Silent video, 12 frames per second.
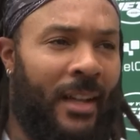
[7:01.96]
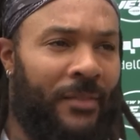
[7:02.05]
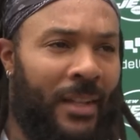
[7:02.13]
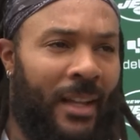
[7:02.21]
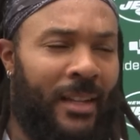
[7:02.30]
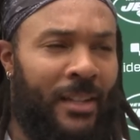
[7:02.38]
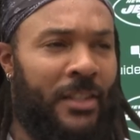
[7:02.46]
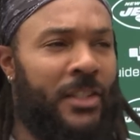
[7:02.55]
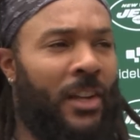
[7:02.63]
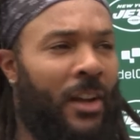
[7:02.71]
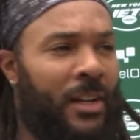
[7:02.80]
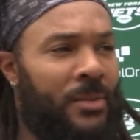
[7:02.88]
I have a lot of good
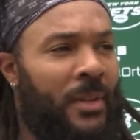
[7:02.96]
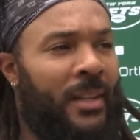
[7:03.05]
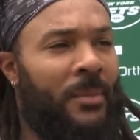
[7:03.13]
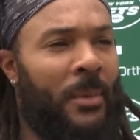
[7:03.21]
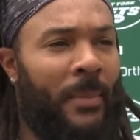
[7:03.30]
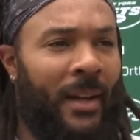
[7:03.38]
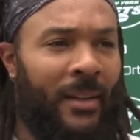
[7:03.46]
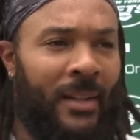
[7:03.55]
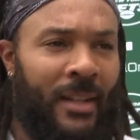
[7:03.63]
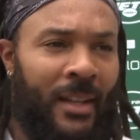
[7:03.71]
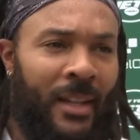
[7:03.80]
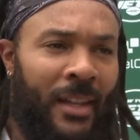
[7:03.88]
talks with him about
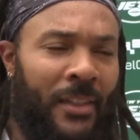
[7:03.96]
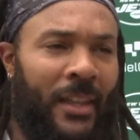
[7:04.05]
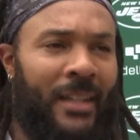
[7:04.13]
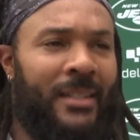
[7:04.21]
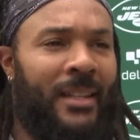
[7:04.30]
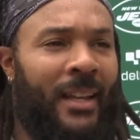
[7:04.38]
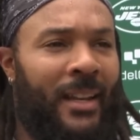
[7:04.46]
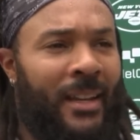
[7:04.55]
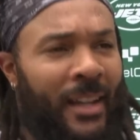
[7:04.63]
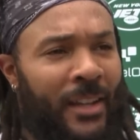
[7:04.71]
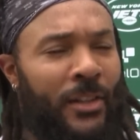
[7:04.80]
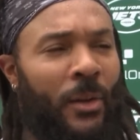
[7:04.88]
things that
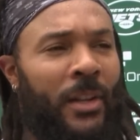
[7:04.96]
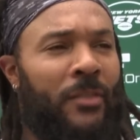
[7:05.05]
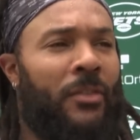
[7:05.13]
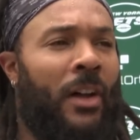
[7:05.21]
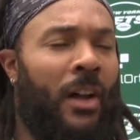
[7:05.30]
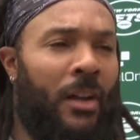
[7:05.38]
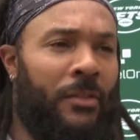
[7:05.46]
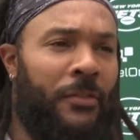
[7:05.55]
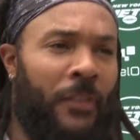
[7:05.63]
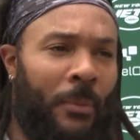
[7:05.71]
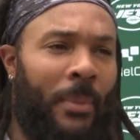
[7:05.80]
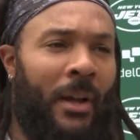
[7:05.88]
don't involve
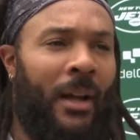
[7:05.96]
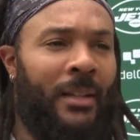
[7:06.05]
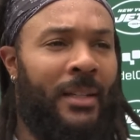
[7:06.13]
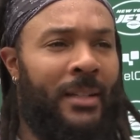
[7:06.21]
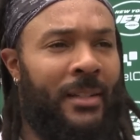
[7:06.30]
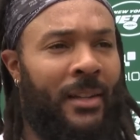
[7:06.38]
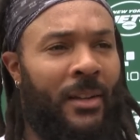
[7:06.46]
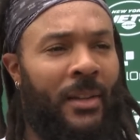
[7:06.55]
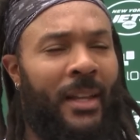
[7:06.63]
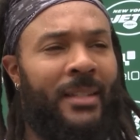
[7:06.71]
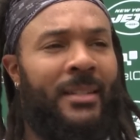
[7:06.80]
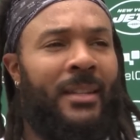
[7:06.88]
football, and, you know,
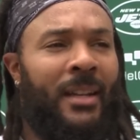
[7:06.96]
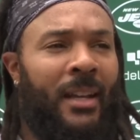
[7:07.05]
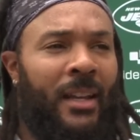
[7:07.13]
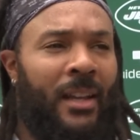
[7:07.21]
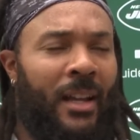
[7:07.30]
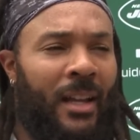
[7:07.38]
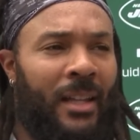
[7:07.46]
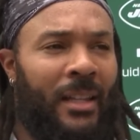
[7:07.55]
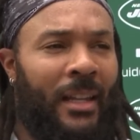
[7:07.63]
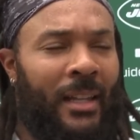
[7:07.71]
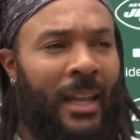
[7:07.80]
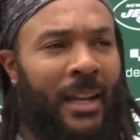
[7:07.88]
that's a
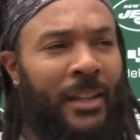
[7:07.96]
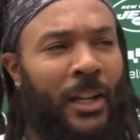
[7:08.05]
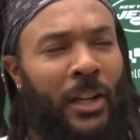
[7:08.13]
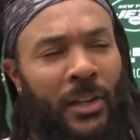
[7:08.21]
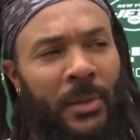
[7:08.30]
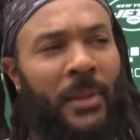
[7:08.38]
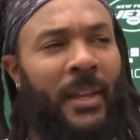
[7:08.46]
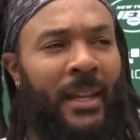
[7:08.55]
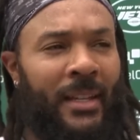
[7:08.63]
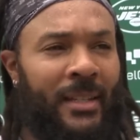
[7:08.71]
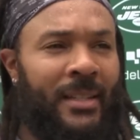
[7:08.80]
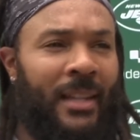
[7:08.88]
lot of the good
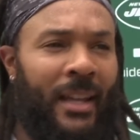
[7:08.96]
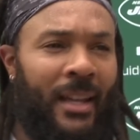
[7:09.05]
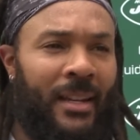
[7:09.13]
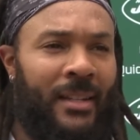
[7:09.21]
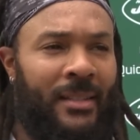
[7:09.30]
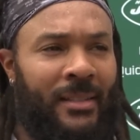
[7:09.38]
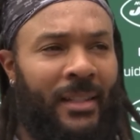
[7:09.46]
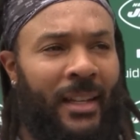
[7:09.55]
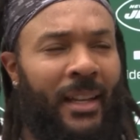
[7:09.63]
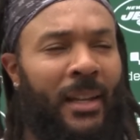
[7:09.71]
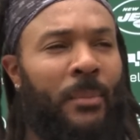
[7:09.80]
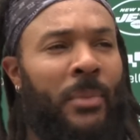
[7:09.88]
things that
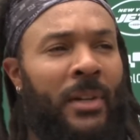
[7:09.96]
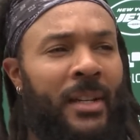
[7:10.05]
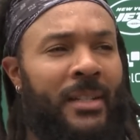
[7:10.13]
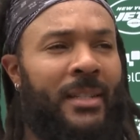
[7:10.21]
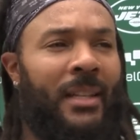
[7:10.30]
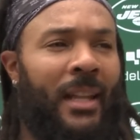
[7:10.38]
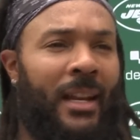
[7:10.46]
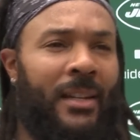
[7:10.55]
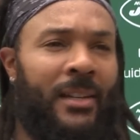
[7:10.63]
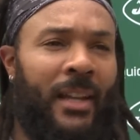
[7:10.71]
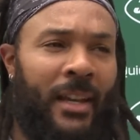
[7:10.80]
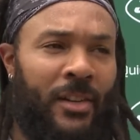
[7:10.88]
it brings. It's a lot of
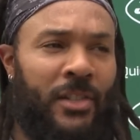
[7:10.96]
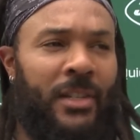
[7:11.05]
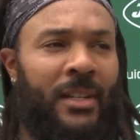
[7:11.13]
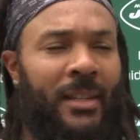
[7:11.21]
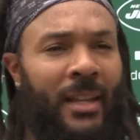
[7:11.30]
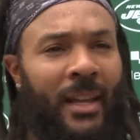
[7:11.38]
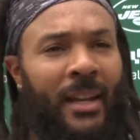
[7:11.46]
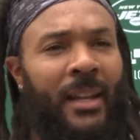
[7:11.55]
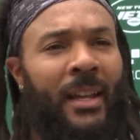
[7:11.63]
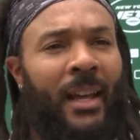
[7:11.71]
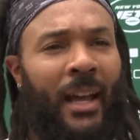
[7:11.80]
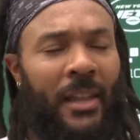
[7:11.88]
good energy that
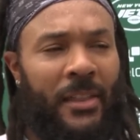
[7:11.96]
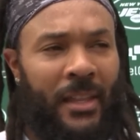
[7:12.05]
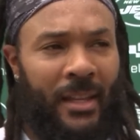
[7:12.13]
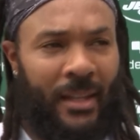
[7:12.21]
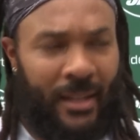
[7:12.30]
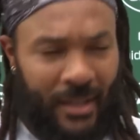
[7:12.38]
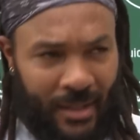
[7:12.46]
I think